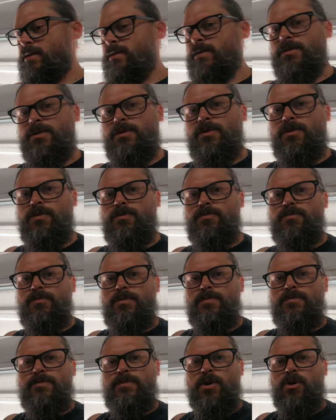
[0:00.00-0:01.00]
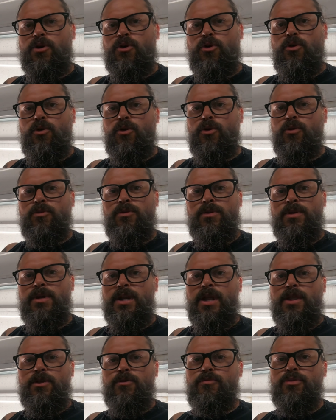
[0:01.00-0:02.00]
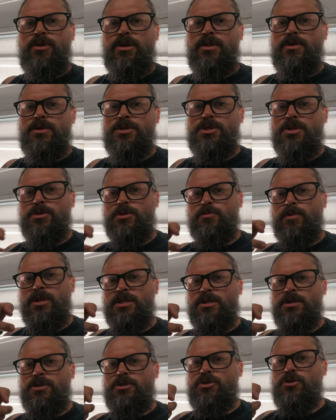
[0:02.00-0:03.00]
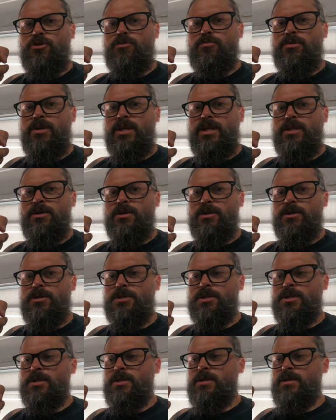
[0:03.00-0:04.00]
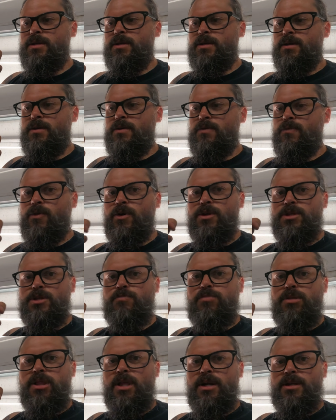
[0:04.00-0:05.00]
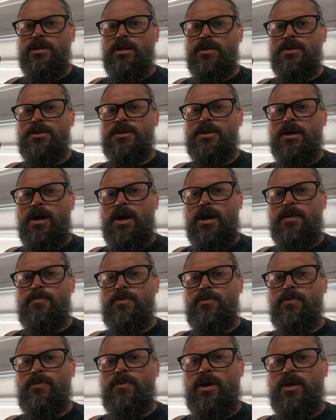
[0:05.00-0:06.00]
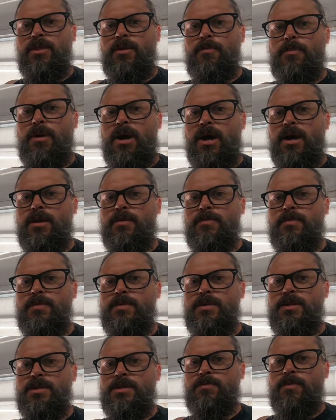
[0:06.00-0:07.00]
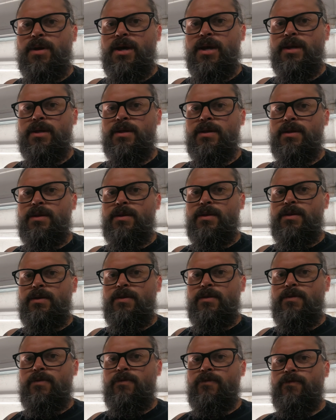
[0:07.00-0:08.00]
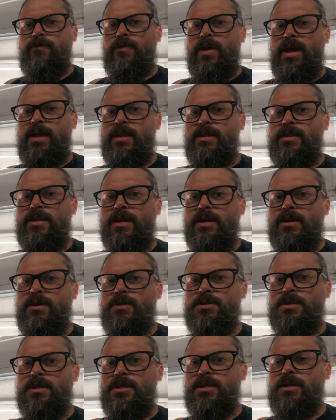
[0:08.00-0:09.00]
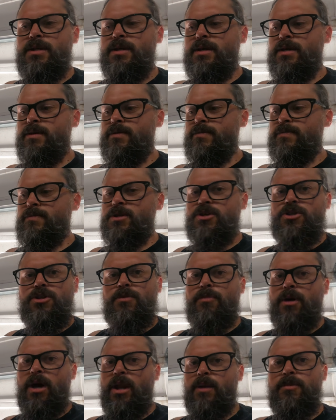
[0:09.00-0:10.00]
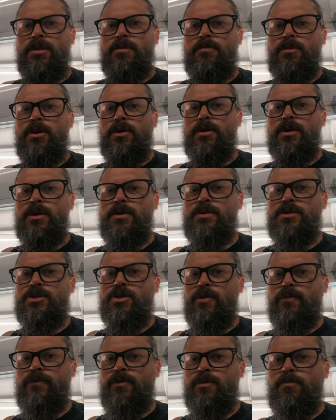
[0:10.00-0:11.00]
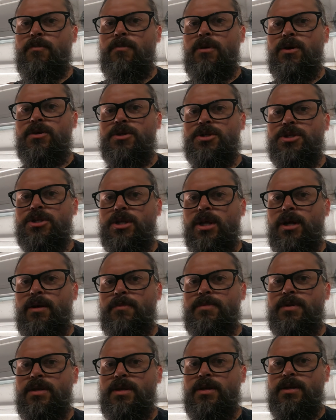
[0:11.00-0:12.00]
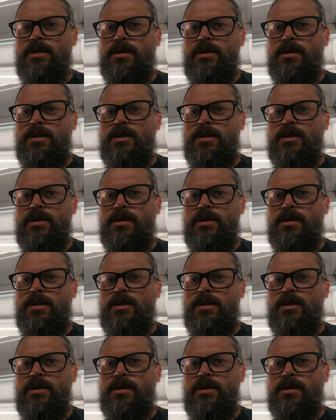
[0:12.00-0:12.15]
little hole, another breather. So there's basically 2 breathers. One's plugged on the top, and on the bottom is my vent that goes into just the bottom of the motor. So if your motor's sumped,